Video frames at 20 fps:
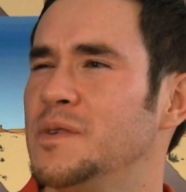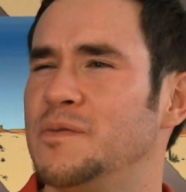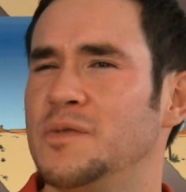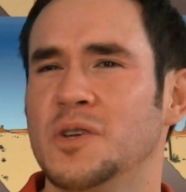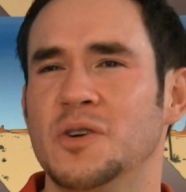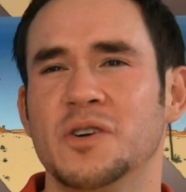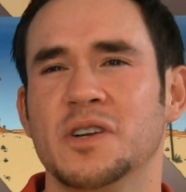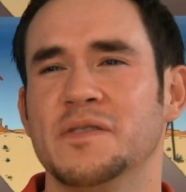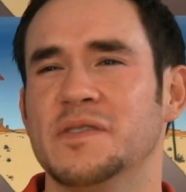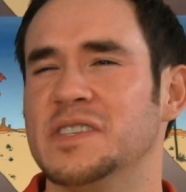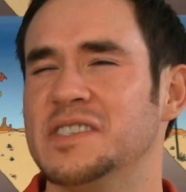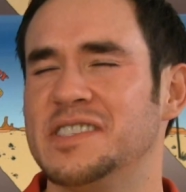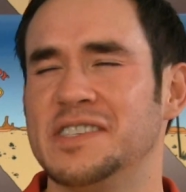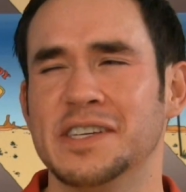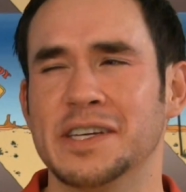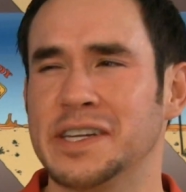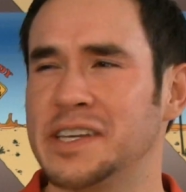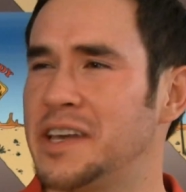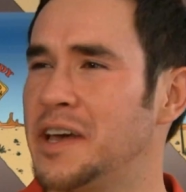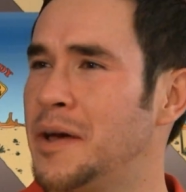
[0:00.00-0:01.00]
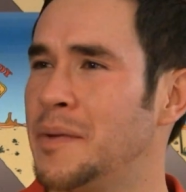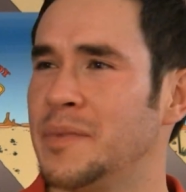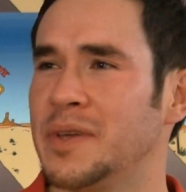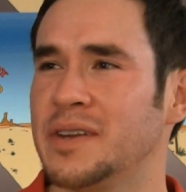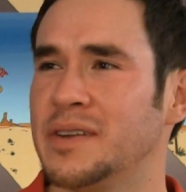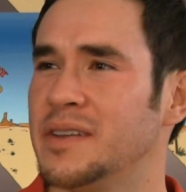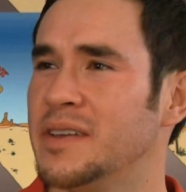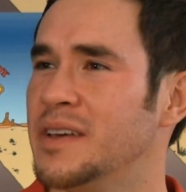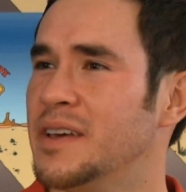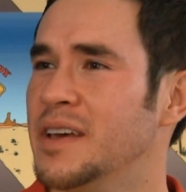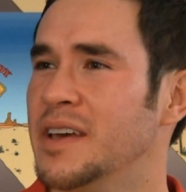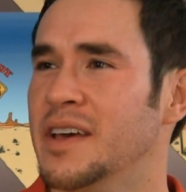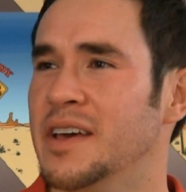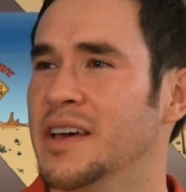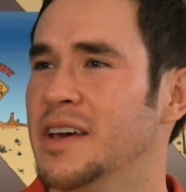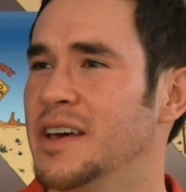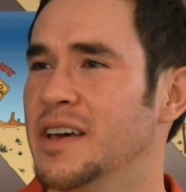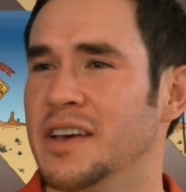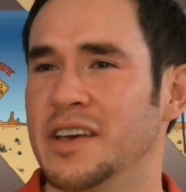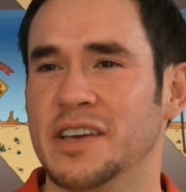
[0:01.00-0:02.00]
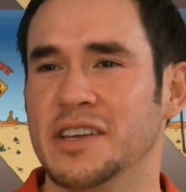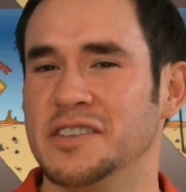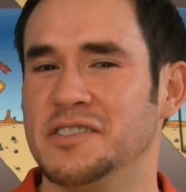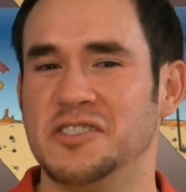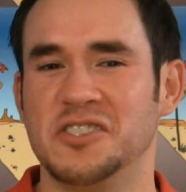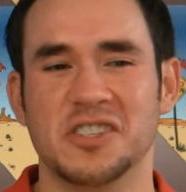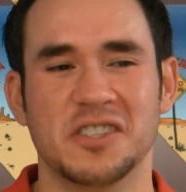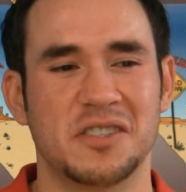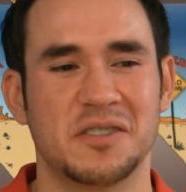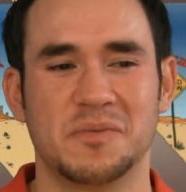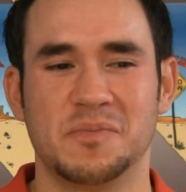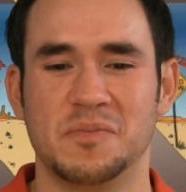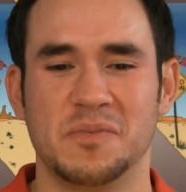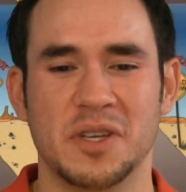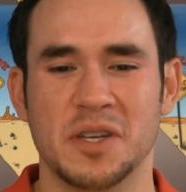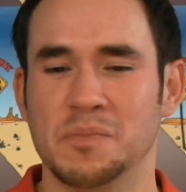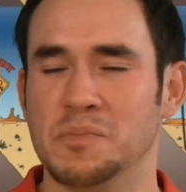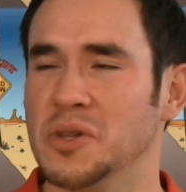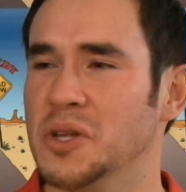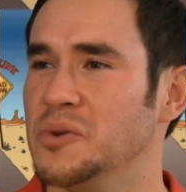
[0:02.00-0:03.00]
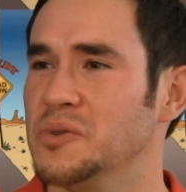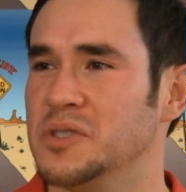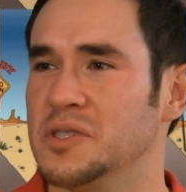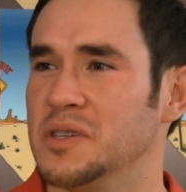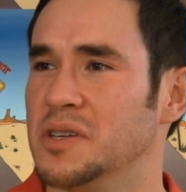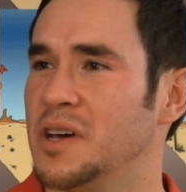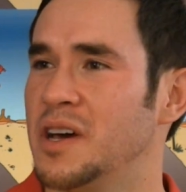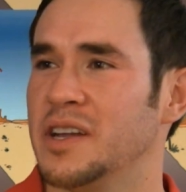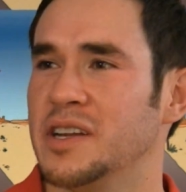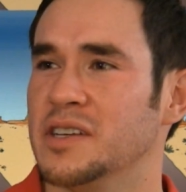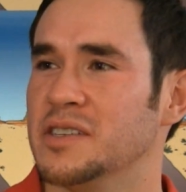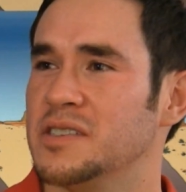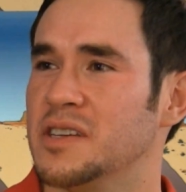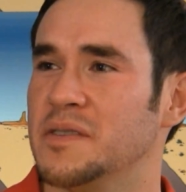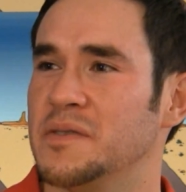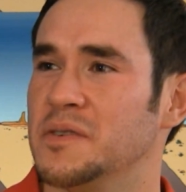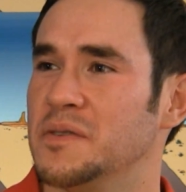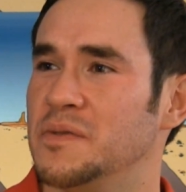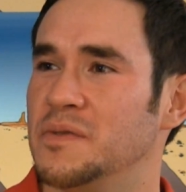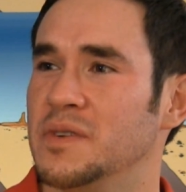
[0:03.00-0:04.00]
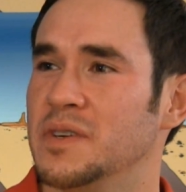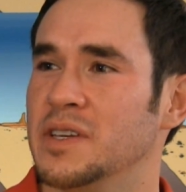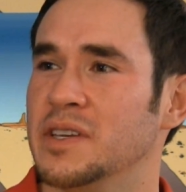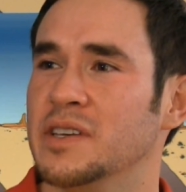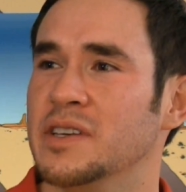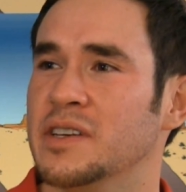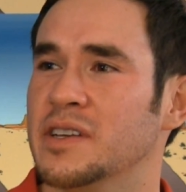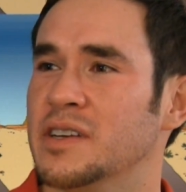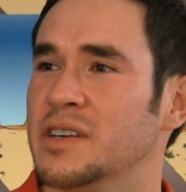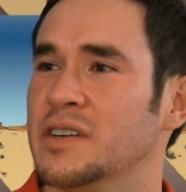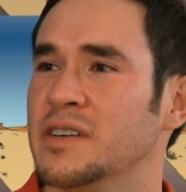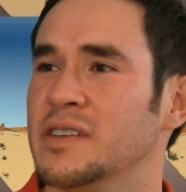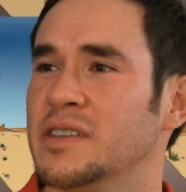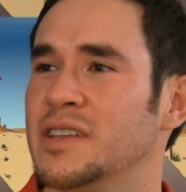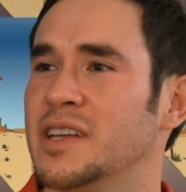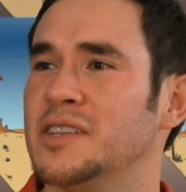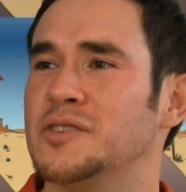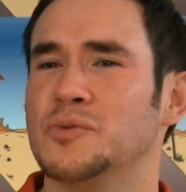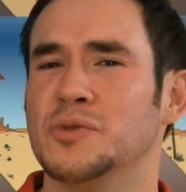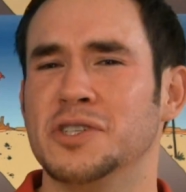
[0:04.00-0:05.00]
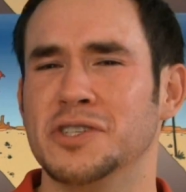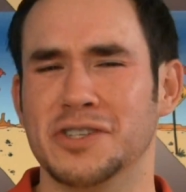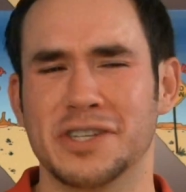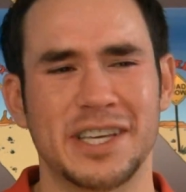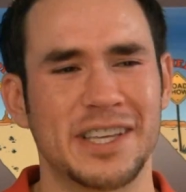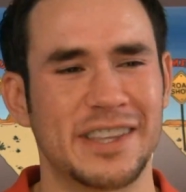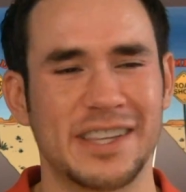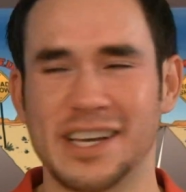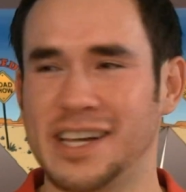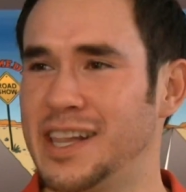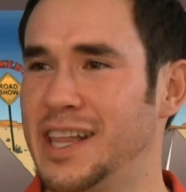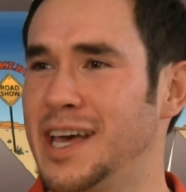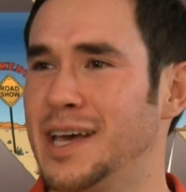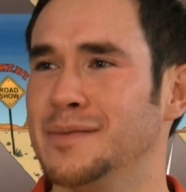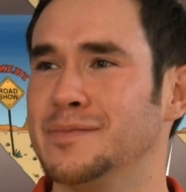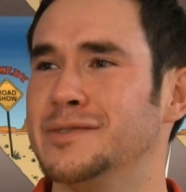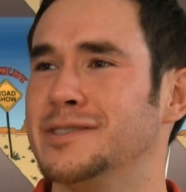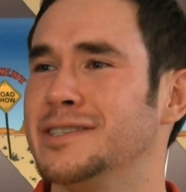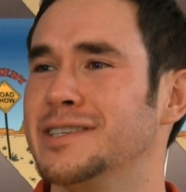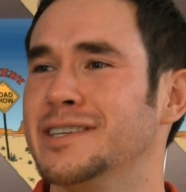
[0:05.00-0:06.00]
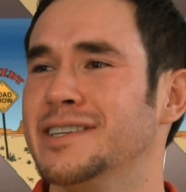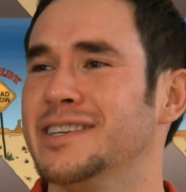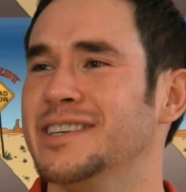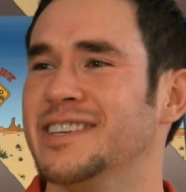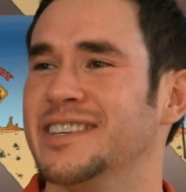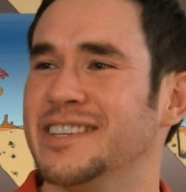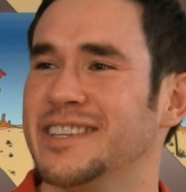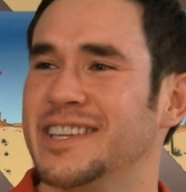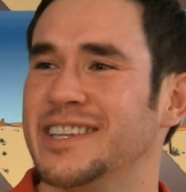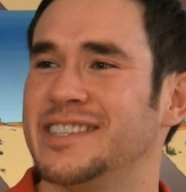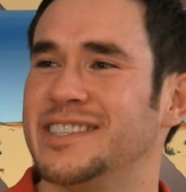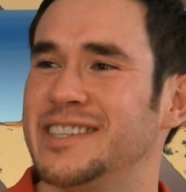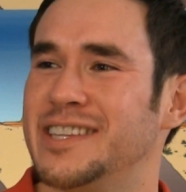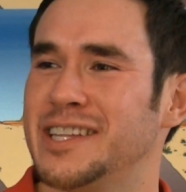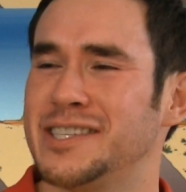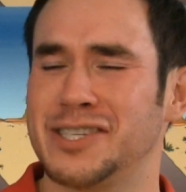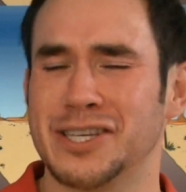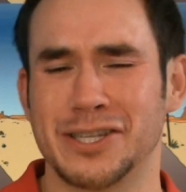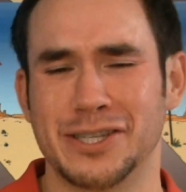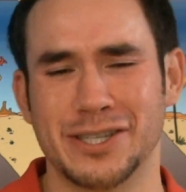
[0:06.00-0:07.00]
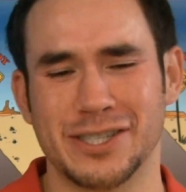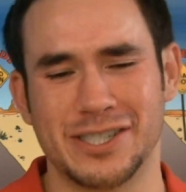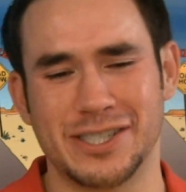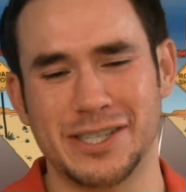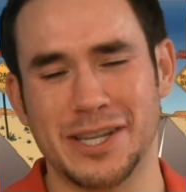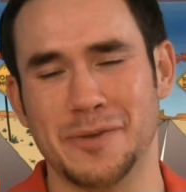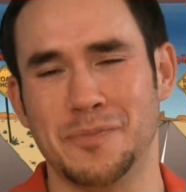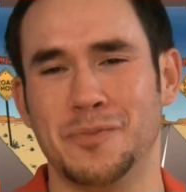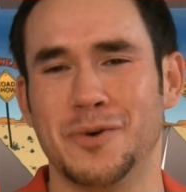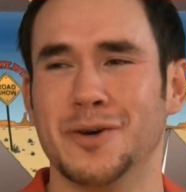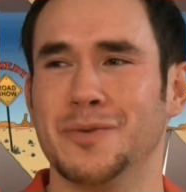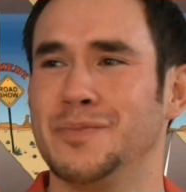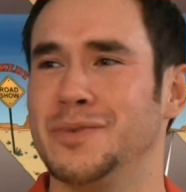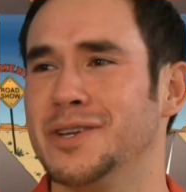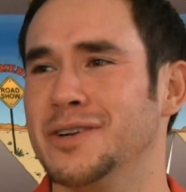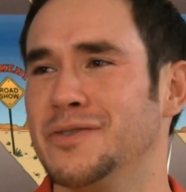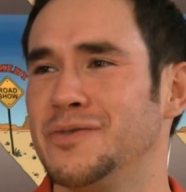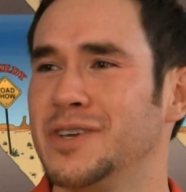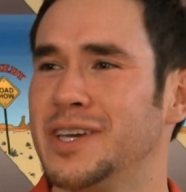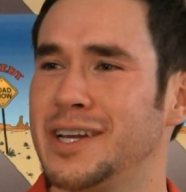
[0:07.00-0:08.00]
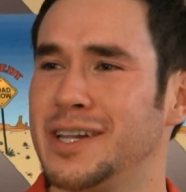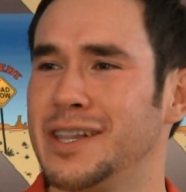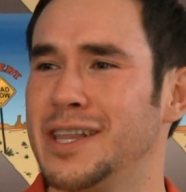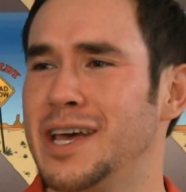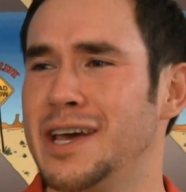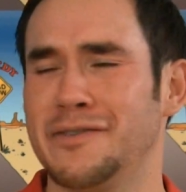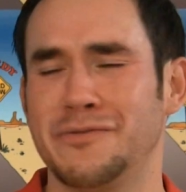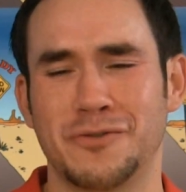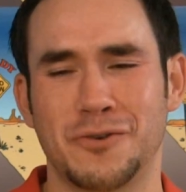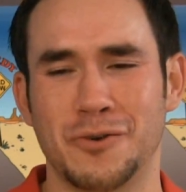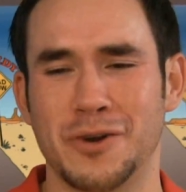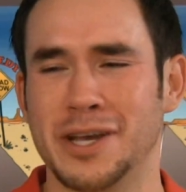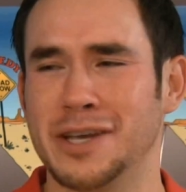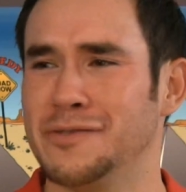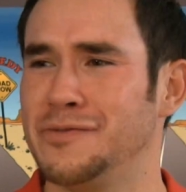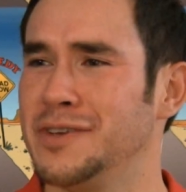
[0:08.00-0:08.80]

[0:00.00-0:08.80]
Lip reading: If you don't even see it coming, it blows the audience off their feet, you know, and that's when you'll get the claps, you know. That's like the step up, you know. If you get a laugh, great.